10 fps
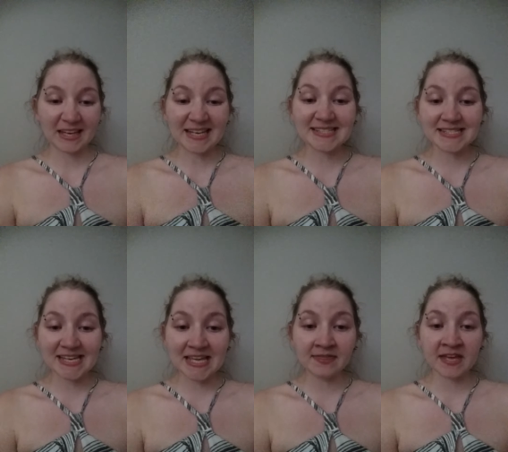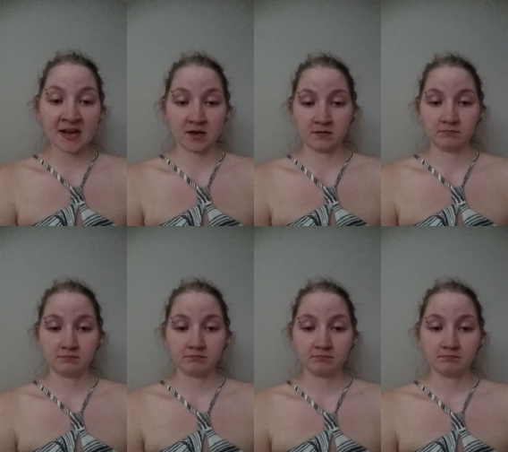It's in there,
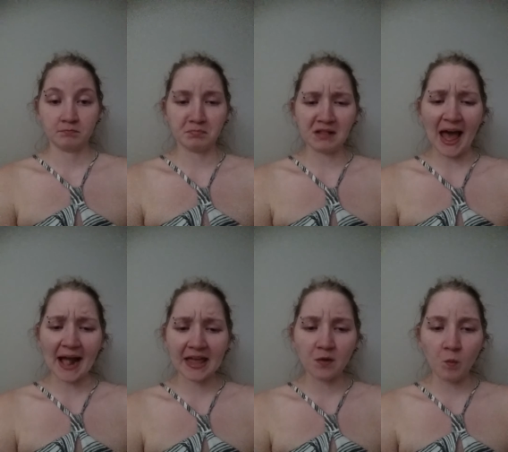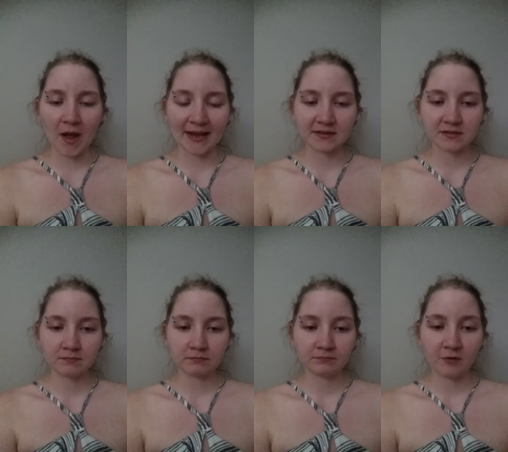black and white,
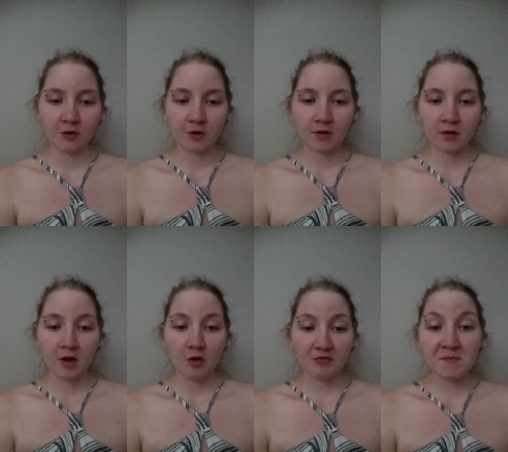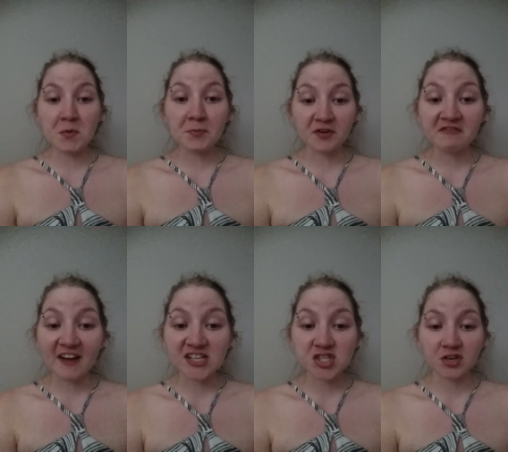from a
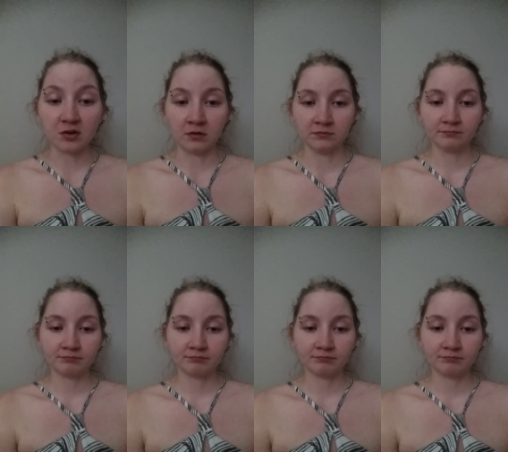professional.